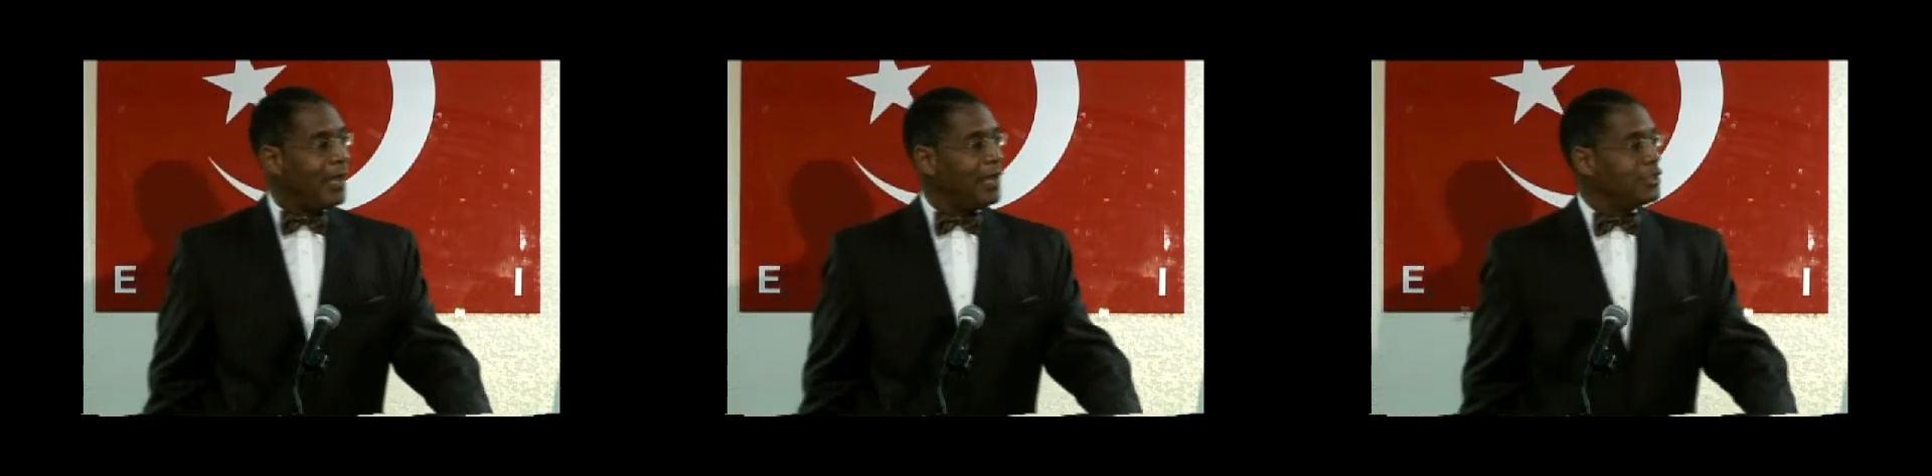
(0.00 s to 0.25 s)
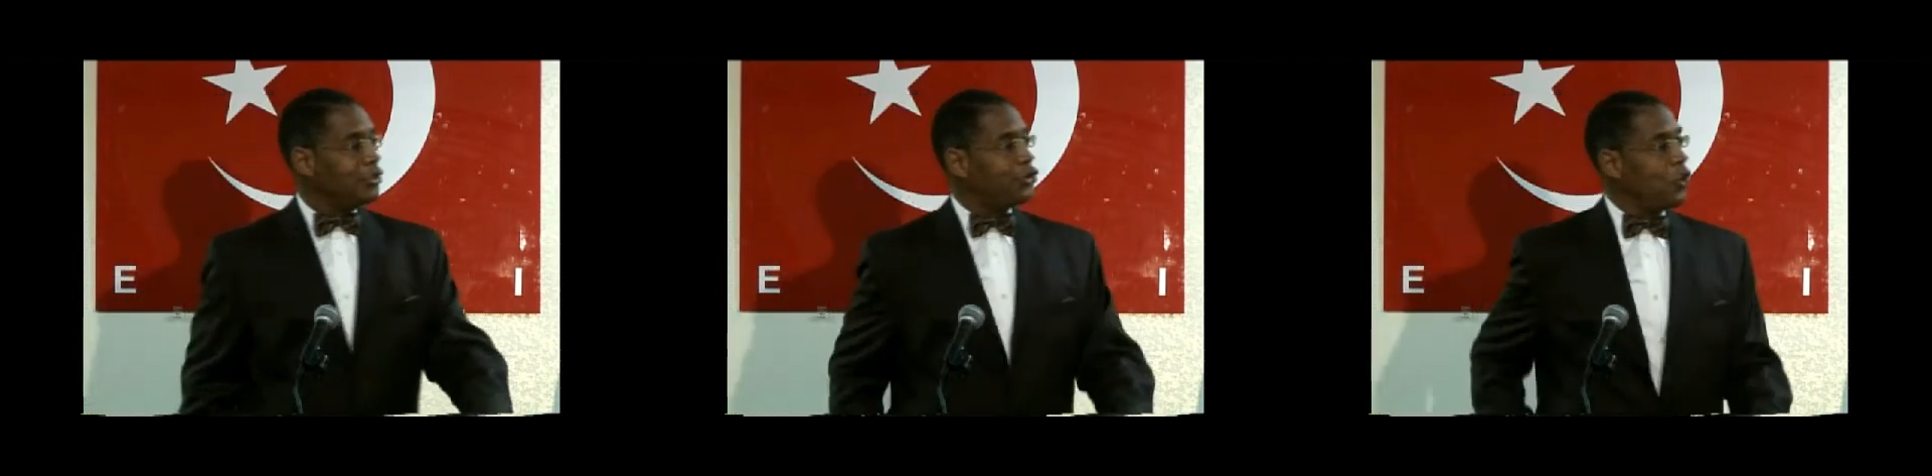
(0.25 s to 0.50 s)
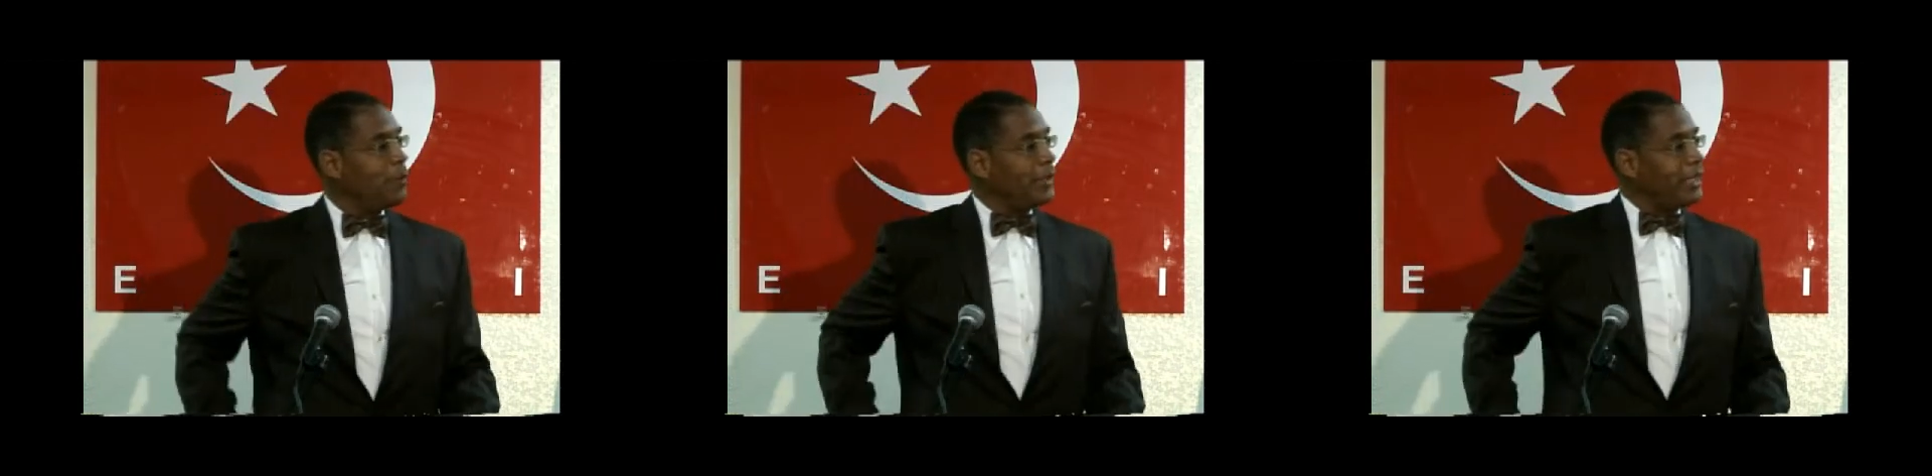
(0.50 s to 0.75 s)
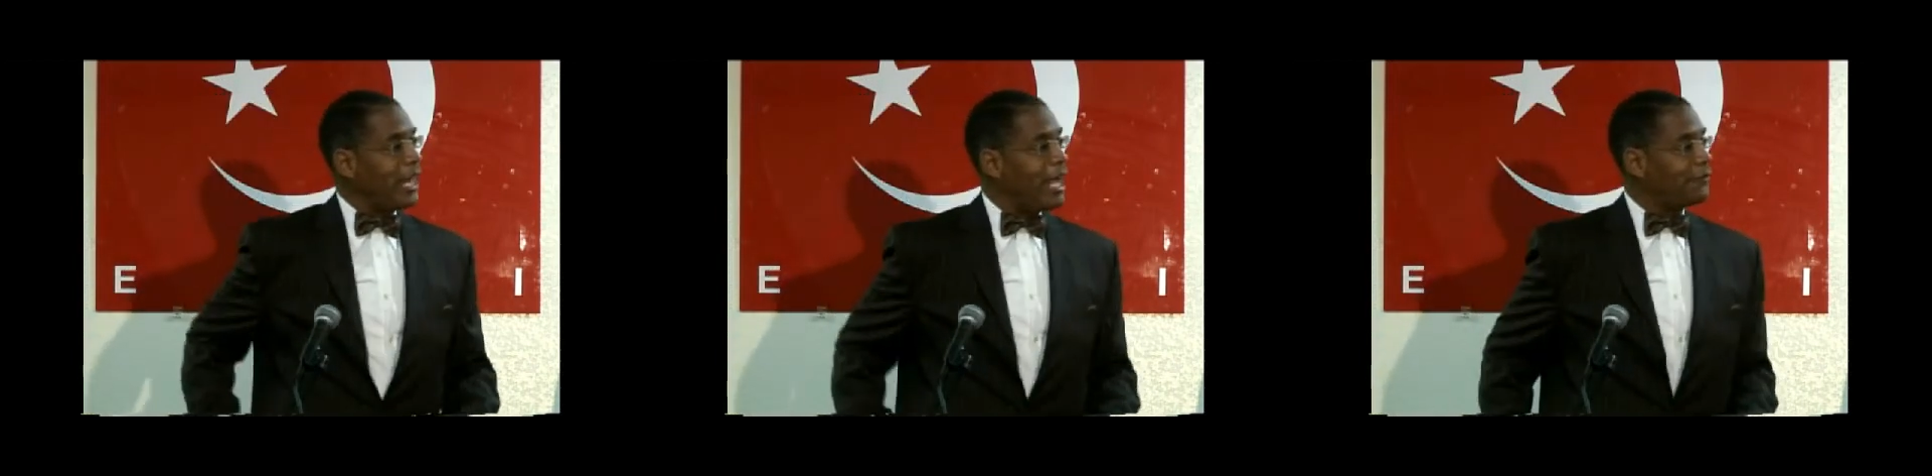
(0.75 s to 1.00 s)
He's
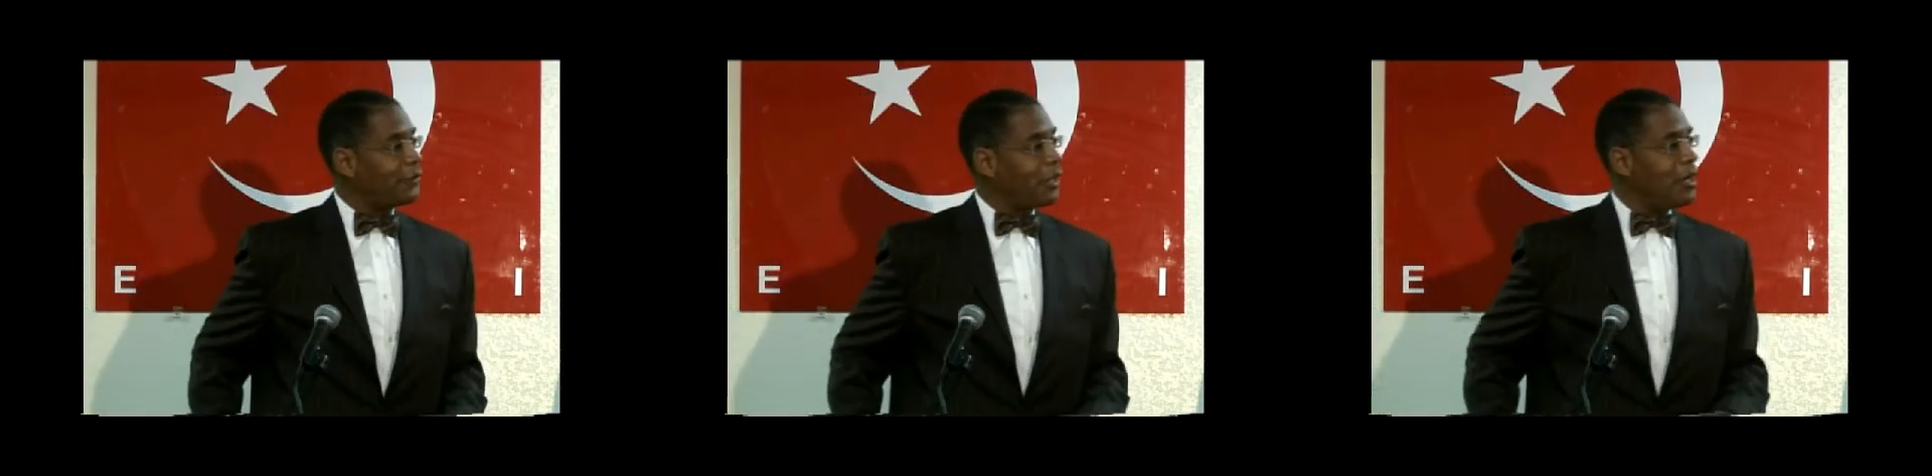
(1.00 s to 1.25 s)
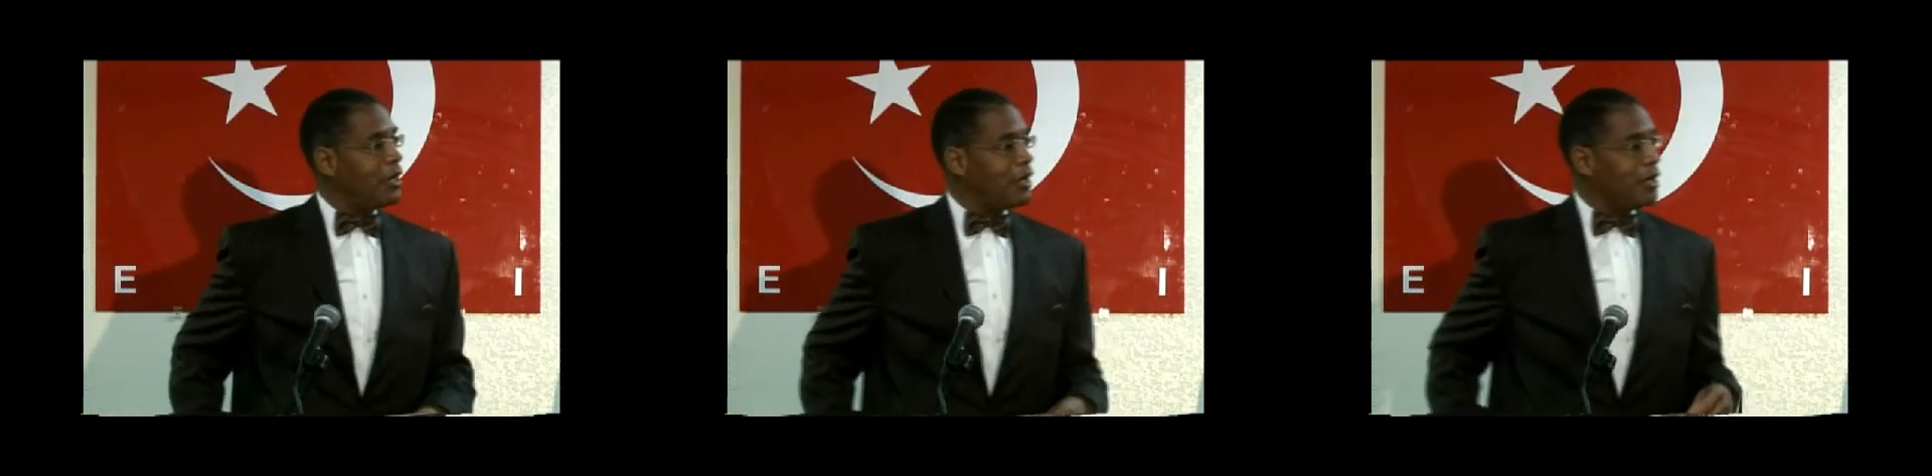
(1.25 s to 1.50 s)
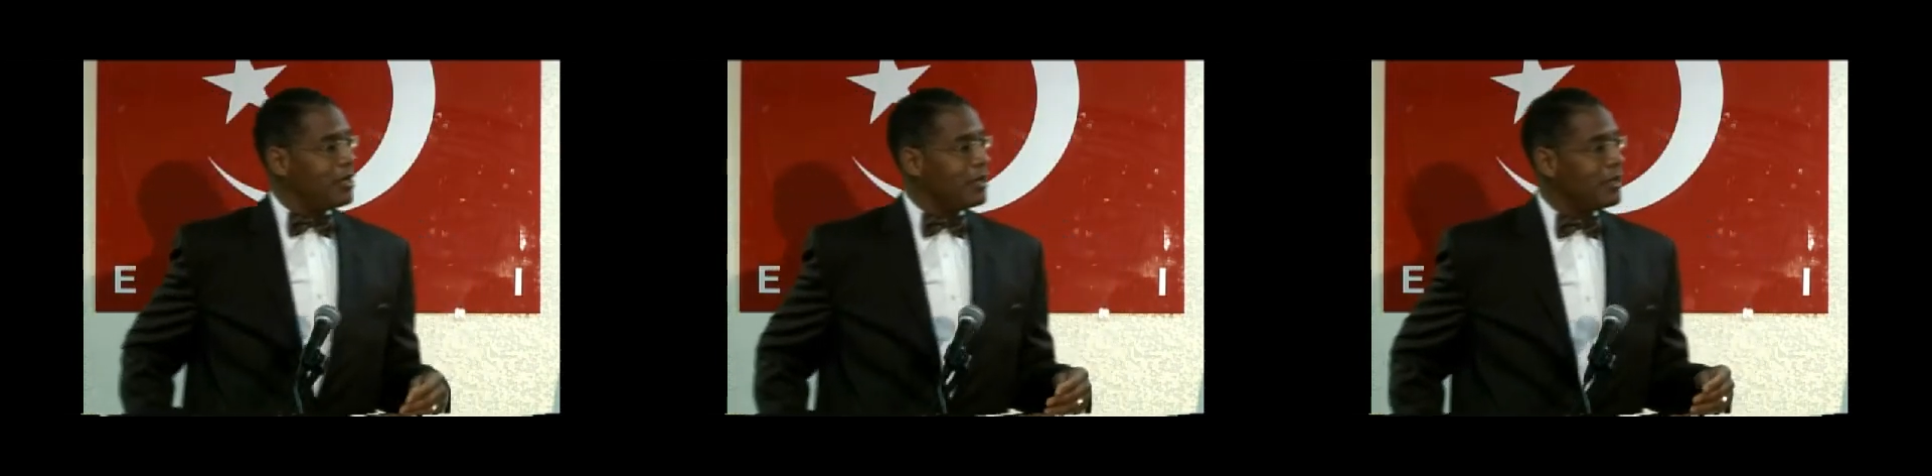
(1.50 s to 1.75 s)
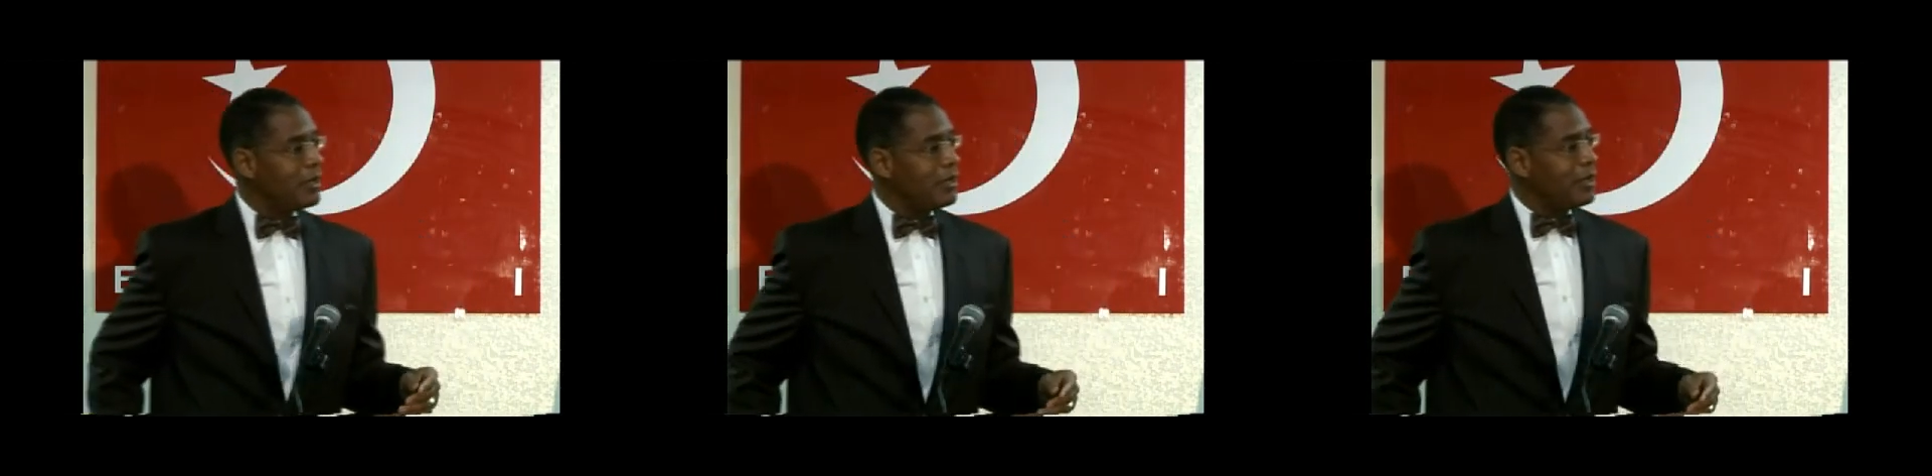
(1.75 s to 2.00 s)
assuming that after
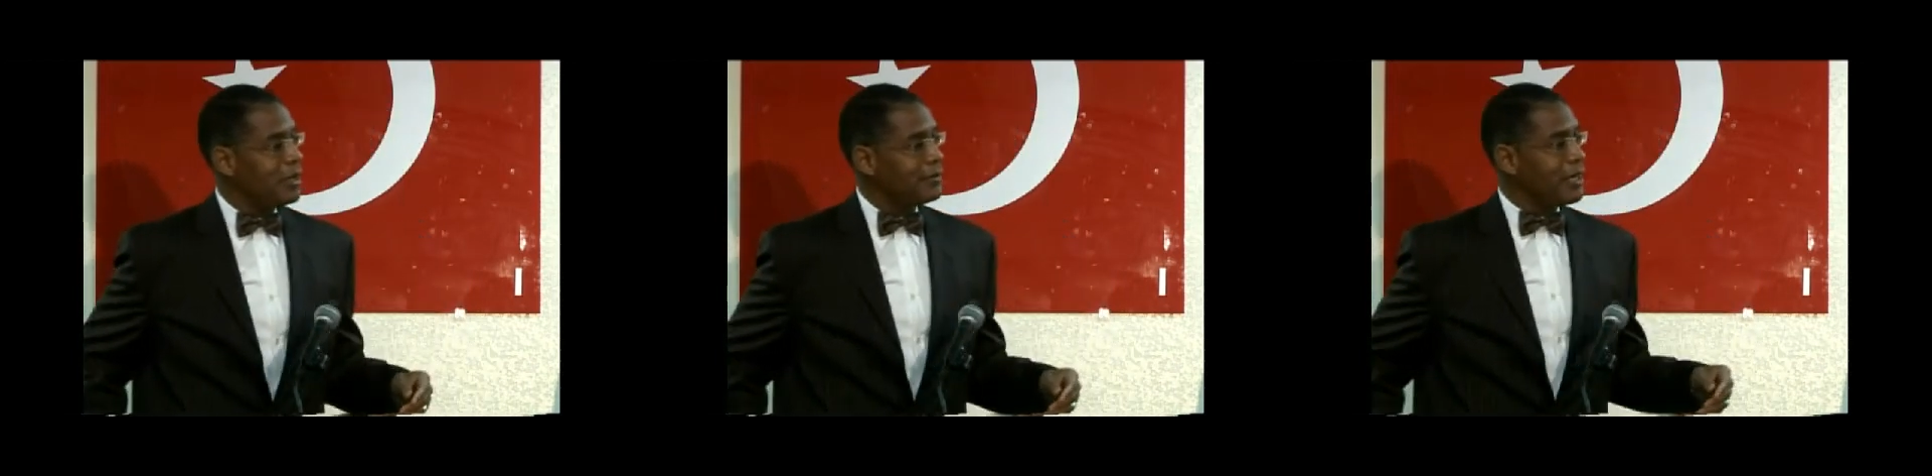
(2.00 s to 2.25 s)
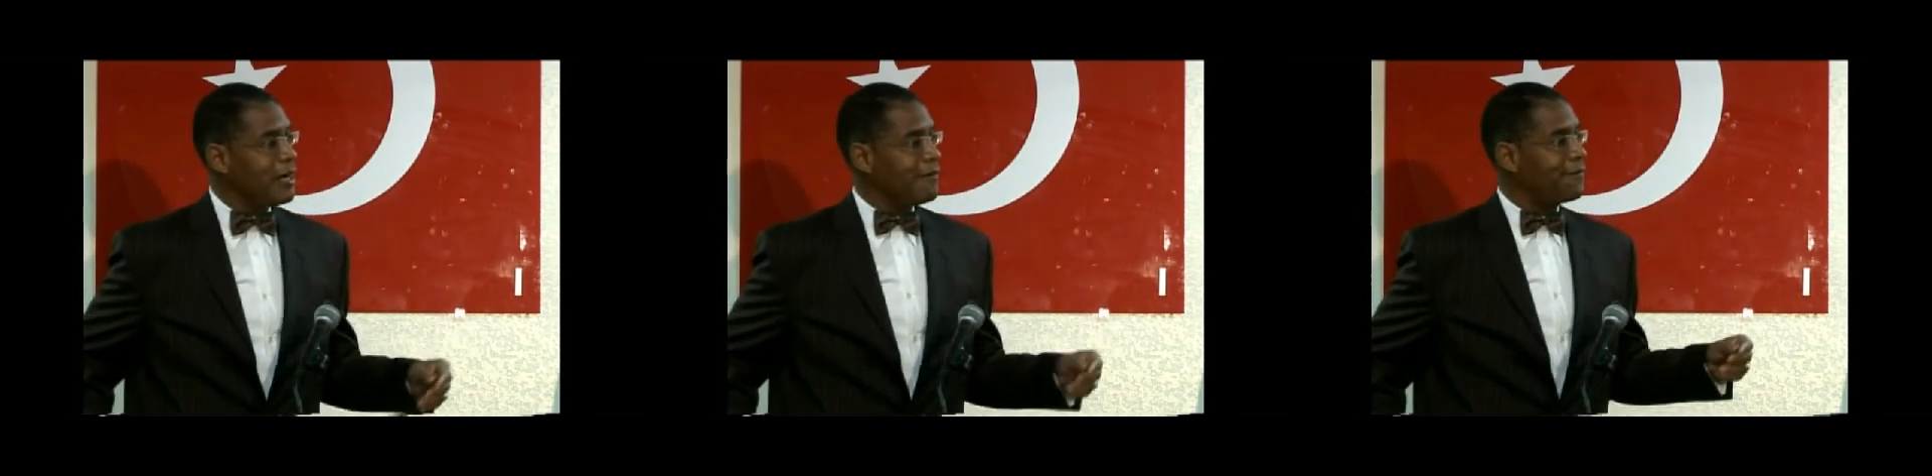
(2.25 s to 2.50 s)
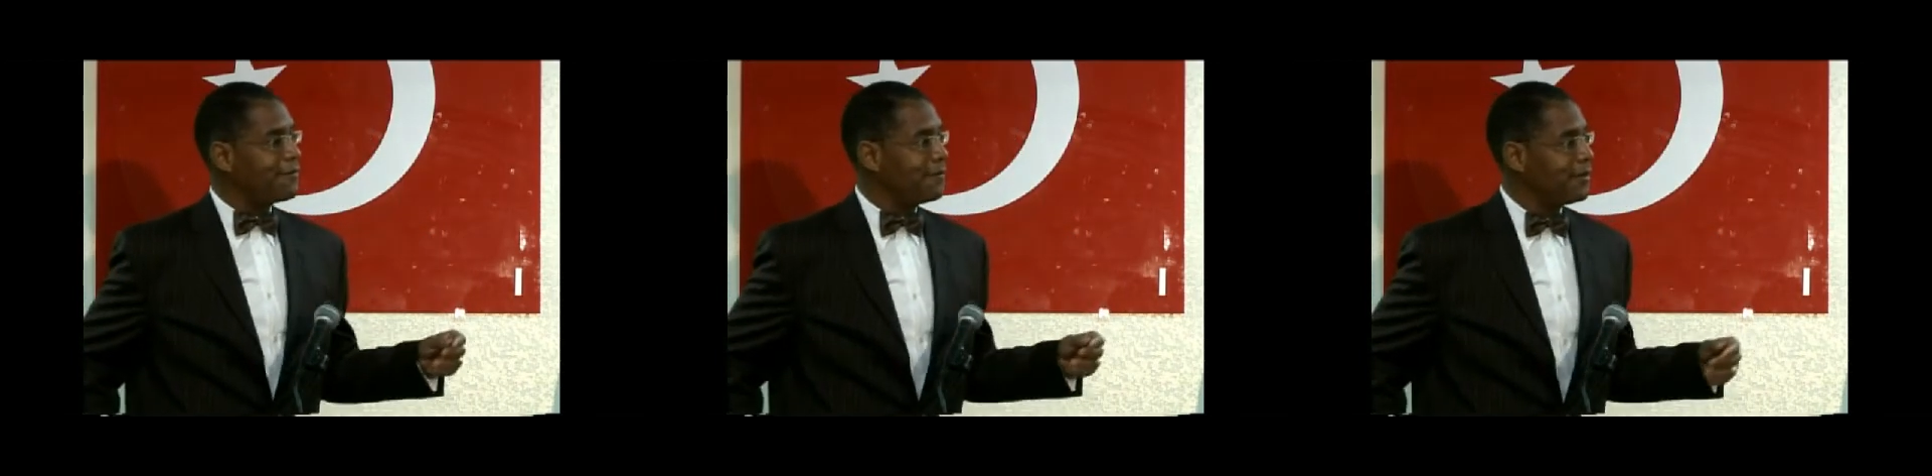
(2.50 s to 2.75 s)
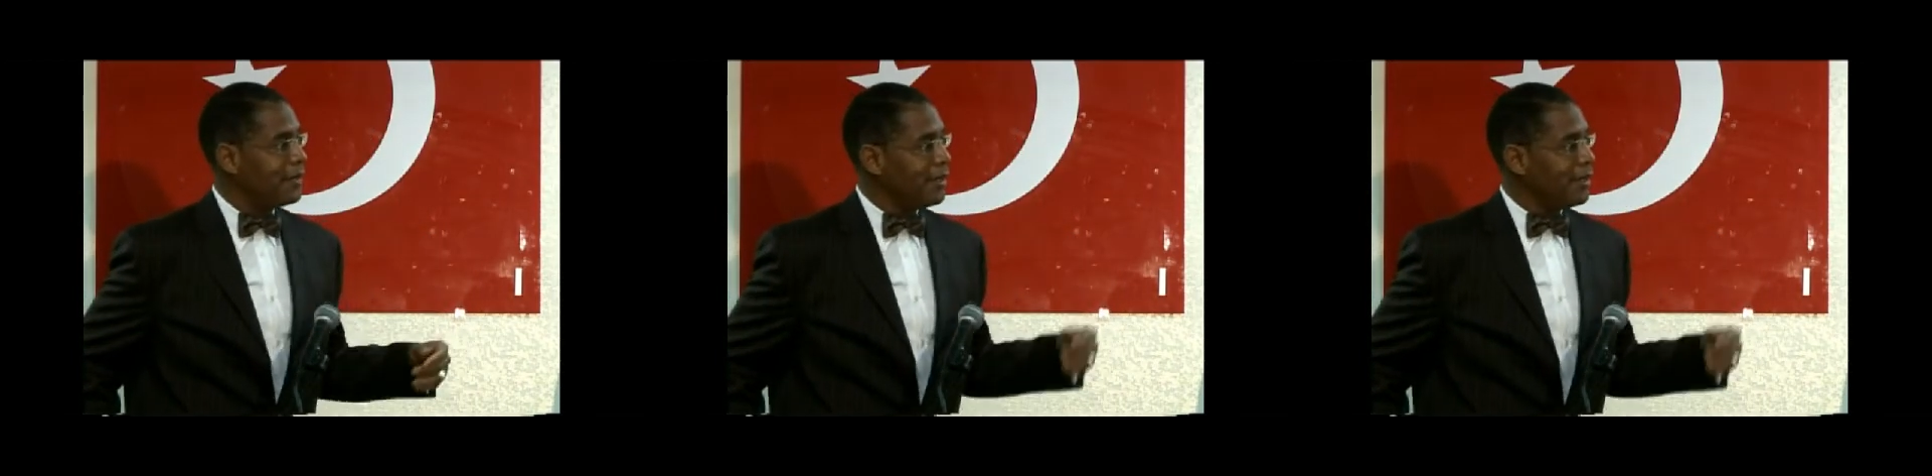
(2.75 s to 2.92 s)
enough